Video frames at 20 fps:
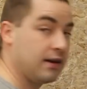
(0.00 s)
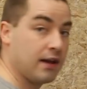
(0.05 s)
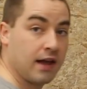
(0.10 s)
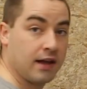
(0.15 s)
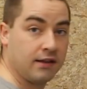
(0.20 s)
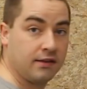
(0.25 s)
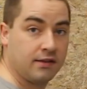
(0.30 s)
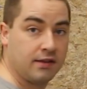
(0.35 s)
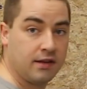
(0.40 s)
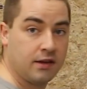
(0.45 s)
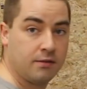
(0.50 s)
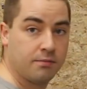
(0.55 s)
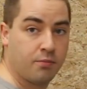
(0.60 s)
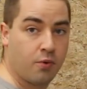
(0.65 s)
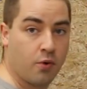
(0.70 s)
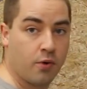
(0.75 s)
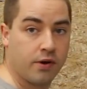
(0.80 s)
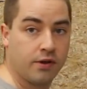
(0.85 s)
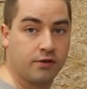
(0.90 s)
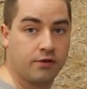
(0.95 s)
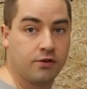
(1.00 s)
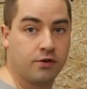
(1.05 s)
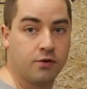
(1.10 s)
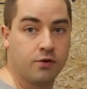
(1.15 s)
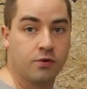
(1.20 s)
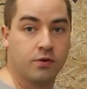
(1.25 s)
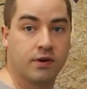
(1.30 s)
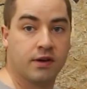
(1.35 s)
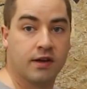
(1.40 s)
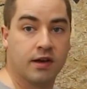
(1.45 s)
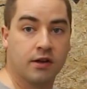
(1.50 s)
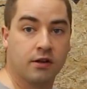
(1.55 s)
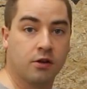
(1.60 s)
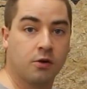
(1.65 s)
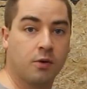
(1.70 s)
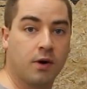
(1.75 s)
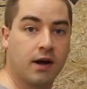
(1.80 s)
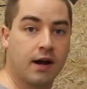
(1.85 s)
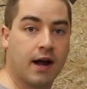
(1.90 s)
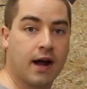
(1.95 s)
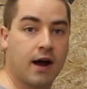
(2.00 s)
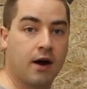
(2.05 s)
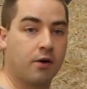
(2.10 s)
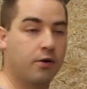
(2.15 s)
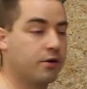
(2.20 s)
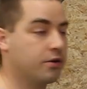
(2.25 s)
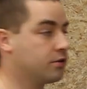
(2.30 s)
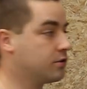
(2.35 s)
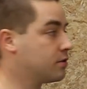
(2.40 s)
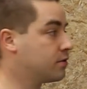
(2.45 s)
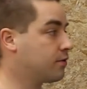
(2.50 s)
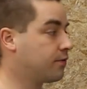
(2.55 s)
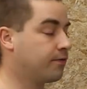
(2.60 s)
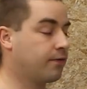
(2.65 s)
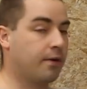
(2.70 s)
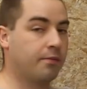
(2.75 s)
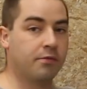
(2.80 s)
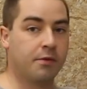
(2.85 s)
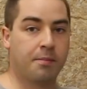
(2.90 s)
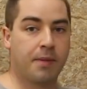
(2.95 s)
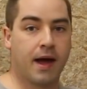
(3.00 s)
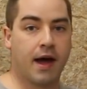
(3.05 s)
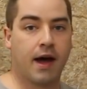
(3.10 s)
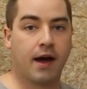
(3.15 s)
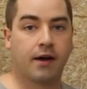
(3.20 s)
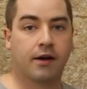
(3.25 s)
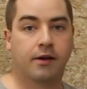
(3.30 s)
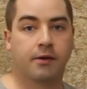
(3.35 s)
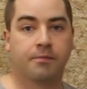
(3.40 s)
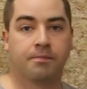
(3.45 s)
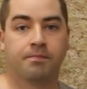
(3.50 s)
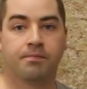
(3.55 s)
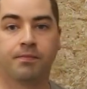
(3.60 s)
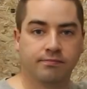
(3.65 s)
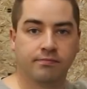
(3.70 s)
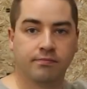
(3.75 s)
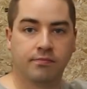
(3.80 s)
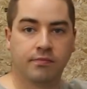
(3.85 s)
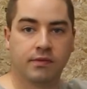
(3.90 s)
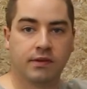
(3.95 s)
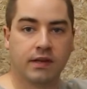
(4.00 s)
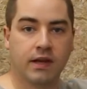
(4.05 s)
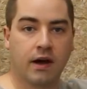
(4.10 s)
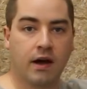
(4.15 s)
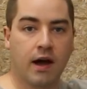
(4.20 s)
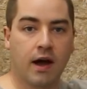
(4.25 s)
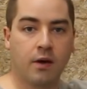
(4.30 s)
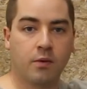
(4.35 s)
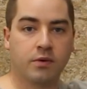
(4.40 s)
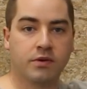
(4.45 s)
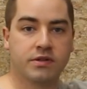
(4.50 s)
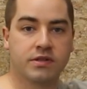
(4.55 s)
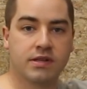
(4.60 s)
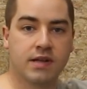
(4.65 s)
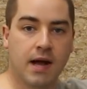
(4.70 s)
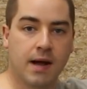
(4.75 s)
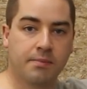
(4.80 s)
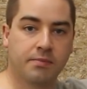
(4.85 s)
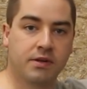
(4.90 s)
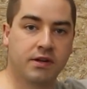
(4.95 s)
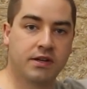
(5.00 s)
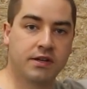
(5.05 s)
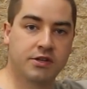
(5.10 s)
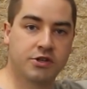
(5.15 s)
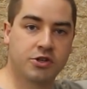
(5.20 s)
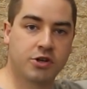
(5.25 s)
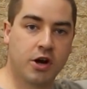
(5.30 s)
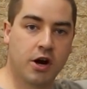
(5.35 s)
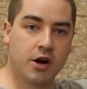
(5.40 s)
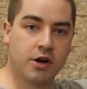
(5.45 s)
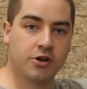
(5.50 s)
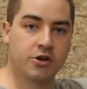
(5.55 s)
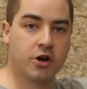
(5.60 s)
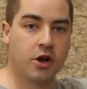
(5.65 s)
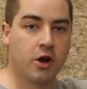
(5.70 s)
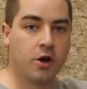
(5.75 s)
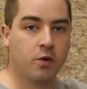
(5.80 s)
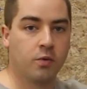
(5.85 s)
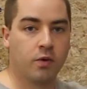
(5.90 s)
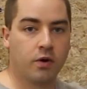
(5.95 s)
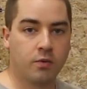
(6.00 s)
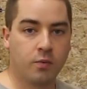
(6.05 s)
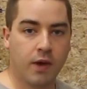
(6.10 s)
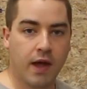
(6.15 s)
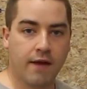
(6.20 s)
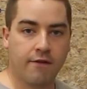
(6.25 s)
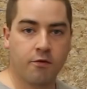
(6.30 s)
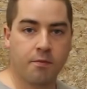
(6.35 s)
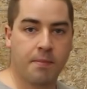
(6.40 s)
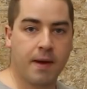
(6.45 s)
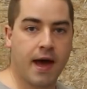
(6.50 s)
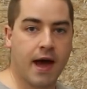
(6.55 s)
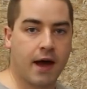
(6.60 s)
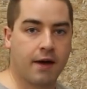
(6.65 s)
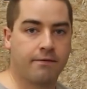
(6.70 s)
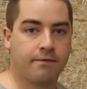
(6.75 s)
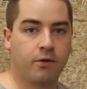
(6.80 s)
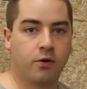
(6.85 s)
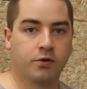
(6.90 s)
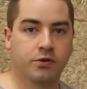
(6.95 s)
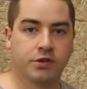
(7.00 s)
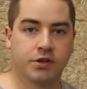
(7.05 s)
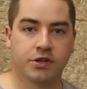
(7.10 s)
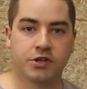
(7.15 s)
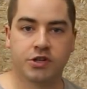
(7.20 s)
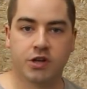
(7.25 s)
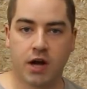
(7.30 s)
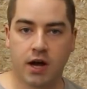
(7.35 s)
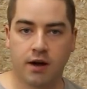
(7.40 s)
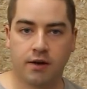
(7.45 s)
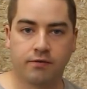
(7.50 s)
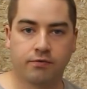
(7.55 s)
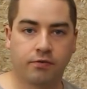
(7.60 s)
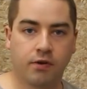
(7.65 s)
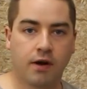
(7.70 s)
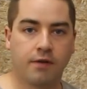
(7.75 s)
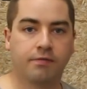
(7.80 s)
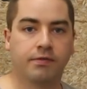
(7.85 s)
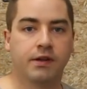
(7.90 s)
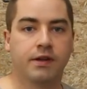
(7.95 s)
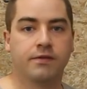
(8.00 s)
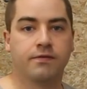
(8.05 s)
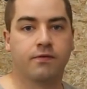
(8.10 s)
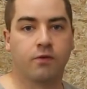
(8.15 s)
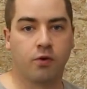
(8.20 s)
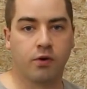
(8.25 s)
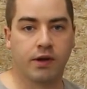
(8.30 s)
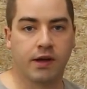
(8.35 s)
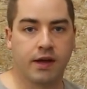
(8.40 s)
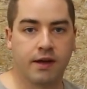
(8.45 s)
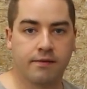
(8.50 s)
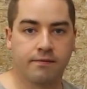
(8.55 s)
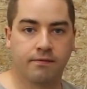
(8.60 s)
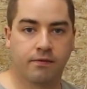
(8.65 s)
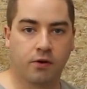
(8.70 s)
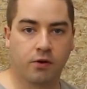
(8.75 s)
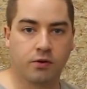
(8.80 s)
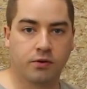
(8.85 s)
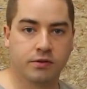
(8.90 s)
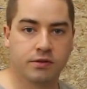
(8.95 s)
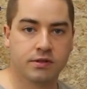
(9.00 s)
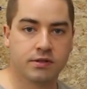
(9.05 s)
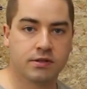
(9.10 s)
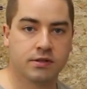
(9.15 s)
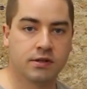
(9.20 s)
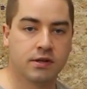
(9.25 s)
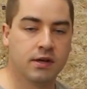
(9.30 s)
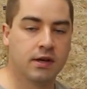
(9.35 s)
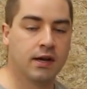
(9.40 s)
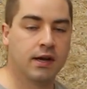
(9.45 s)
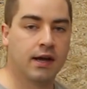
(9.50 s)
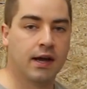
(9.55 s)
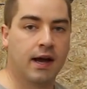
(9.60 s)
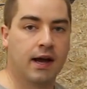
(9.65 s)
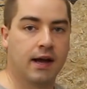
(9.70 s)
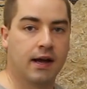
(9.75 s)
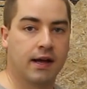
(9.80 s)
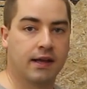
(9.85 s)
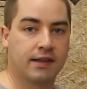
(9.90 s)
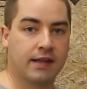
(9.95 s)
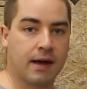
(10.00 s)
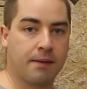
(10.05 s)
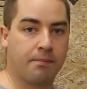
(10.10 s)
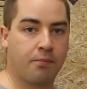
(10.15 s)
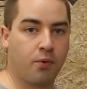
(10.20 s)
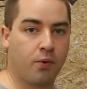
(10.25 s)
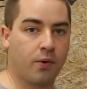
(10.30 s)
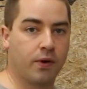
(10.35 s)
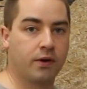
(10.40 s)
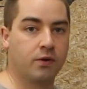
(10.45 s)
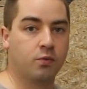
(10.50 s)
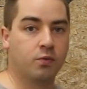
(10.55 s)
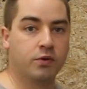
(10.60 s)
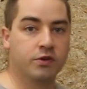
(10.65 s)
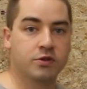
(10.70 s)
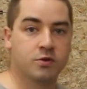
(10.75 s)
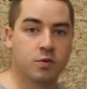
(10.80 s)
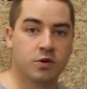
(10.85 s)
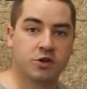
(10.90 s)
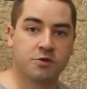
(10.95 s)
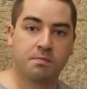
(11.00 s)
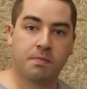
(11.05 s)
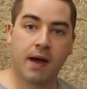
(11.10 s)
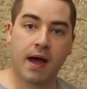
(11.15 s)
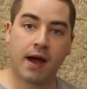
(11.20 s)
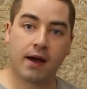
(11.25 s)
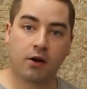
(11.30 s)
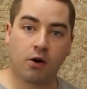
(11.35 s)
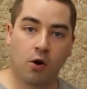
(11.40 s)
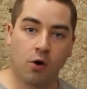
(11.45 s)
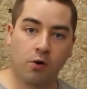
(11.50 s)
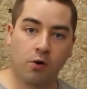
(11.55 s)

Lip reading: 19.2 kilowatt hours from the pack. Now I will stop the discharge when we have a pack voltage of roughly 48 volts. At that point, we'll switch back